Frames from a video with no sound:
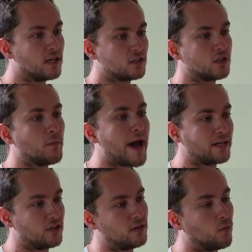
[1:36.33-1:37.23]
just
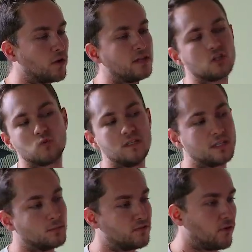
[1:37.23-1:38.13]
imagine that one of these trees
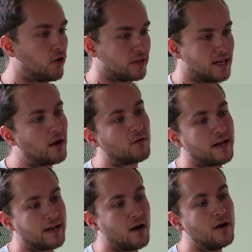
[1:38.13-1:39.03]
comes falling down
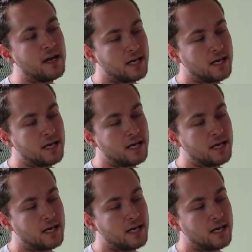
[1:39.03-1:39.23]
right now.